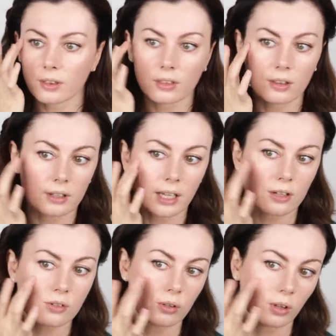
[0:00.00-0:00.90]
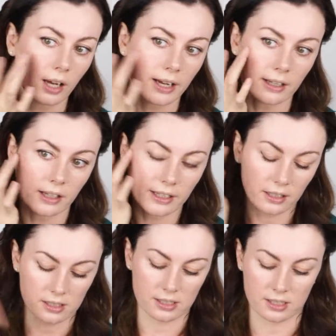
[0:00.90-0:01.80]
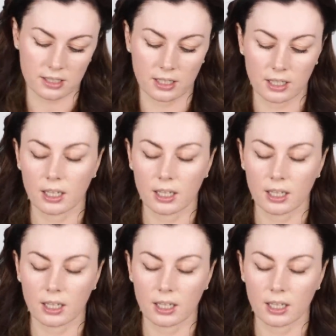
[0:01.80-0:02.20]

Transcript: the natural highlight.